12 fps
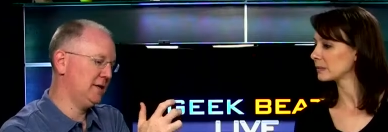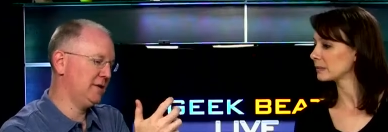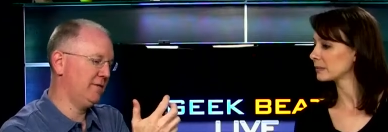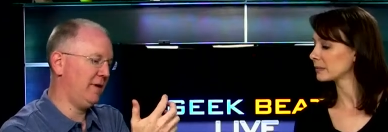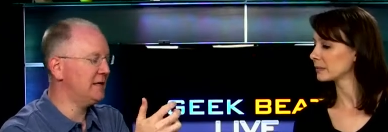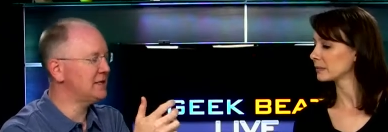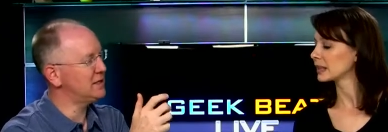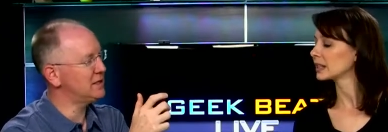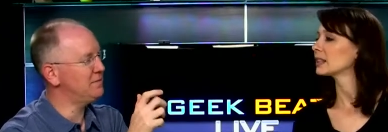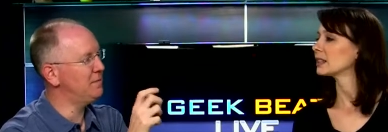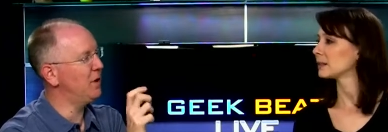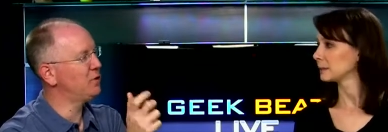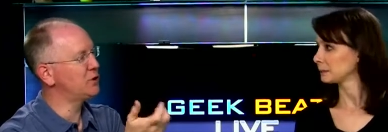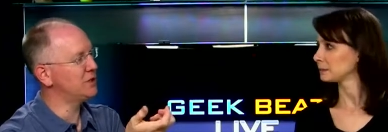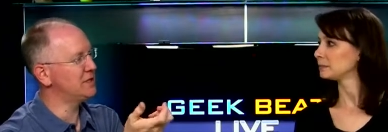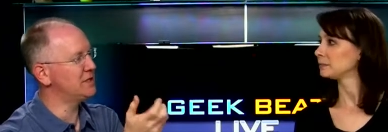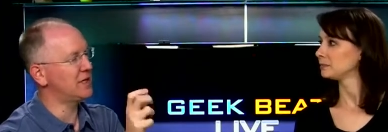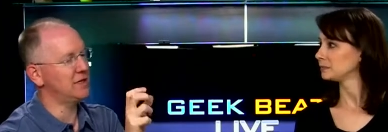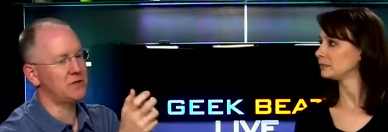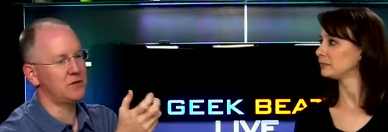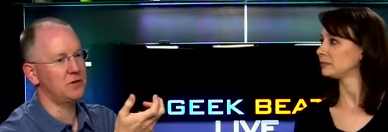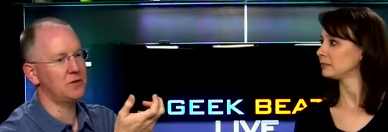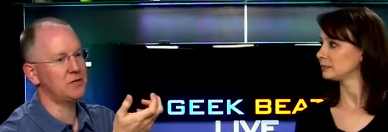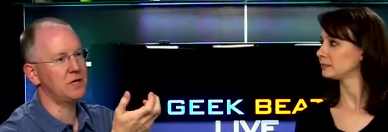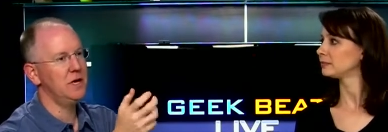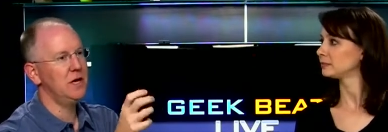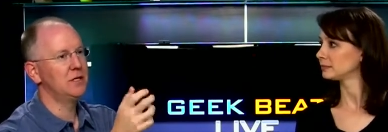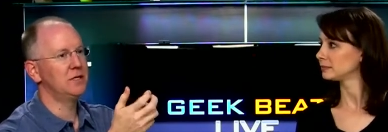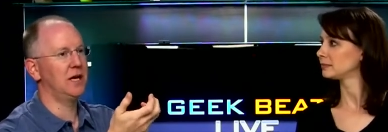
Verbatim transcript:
Speaker 1: device's motion sensors to